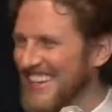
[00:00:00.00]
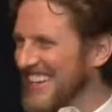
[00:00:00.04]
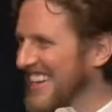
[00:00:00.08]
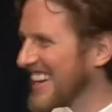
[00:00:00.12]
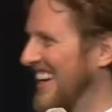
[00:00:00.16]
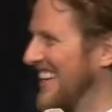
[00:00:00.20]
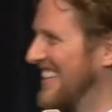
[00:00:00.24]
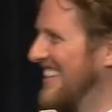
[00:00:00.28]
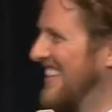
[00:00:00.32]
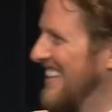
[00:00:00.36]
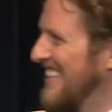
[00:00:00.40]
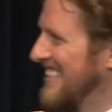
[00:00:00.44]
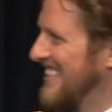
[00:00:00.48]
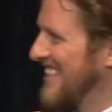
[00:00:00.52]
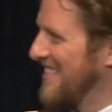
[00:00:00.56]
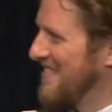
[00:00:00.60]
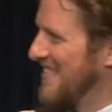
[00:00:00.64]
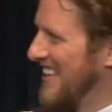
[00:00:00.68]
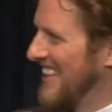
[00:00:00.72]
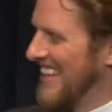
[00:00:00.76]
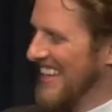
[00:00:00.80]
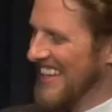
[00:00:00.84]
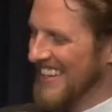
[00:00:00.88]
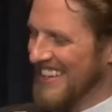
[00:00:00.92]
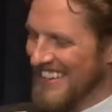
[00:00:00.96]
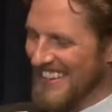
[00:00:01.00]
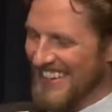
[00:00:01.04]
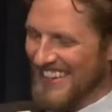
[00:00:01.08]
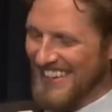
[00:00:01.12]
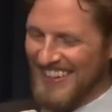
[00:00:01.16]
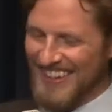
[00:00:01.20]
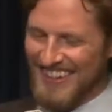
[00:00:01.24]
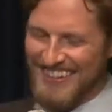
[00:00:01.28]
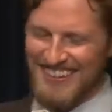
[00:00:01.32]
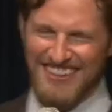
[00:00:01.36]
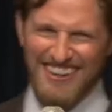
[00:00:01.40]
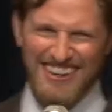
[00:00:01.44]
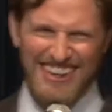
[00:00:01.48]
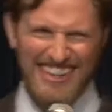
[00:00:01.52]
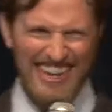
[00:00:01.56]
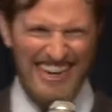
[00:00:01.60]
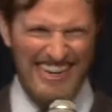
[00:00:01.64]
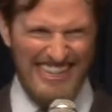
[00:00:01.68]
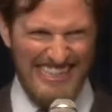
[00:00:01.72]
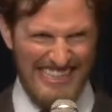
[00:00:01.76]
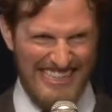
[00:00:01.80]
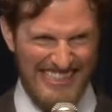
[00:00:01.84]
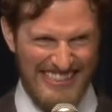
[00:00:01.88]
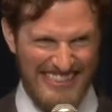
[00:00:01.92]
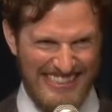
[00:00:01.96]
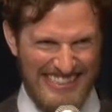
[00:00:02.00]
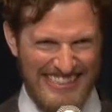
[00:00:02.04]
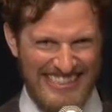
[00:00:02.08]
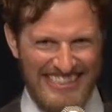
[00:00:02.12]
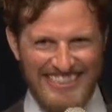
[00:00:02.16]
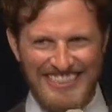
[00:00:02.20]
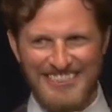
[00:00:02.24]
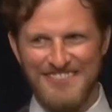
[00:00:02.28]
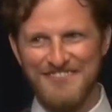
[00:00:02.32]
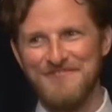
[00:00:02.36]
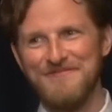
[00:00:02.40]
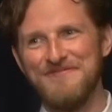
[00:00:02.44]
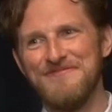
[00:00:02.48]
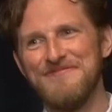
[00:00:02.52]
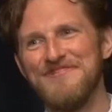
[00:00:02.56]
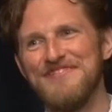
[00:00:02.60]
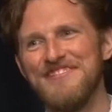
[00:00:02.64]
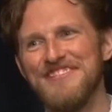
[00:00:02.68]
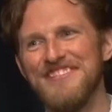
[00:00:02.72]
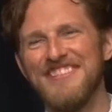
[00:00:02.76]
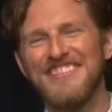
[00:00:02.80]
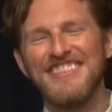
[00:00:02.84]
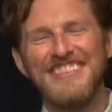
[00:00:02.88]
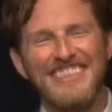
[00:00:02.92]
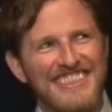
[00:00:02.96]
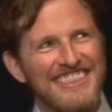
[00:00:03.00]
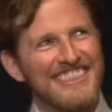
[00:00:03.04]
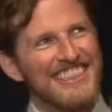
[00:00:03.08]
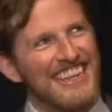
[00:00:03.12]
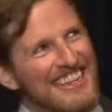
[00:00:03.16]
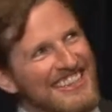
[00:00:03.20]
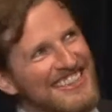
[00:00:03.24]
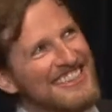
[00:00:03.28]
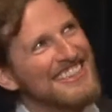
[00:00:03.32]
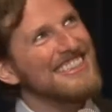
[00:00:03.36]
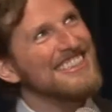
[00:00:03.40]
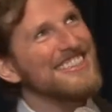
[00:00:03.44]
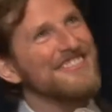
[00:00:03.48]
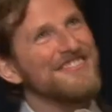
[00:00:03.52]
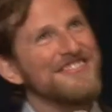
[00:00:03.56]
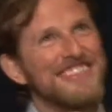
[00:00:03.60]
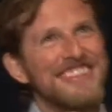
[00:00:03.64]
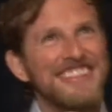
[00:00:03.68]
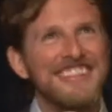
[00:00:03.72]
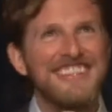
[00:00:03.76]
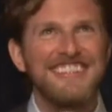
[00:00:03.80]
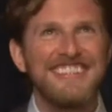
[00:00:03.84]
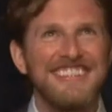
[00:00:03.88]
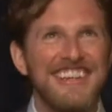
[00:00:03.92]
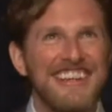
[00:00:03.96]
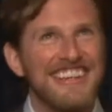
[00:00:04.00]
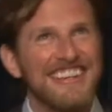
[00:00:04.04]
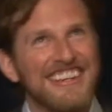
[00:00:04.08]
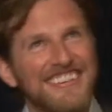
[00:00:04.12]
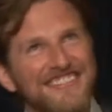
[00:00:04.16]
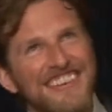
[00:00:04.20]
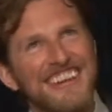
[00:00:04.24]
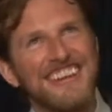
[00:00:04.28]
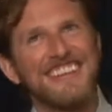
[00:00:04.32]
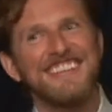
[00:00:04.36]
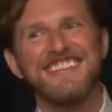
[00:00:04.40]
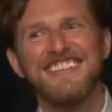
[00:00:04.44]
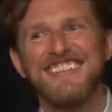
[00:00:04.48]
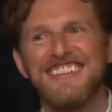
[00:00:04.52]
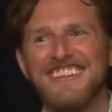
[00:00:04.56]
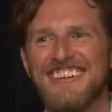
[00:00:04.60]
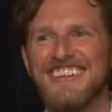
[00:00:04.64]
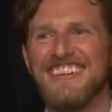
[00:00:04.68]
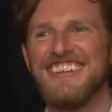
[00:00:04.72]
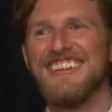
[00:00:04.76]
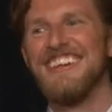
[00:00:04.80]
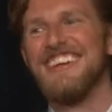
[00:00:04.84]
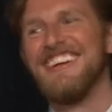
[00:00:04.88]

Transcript: It does say by the end of the year there. Sorry, I got a little excited. Well, these next things I'm really excited about, sorry.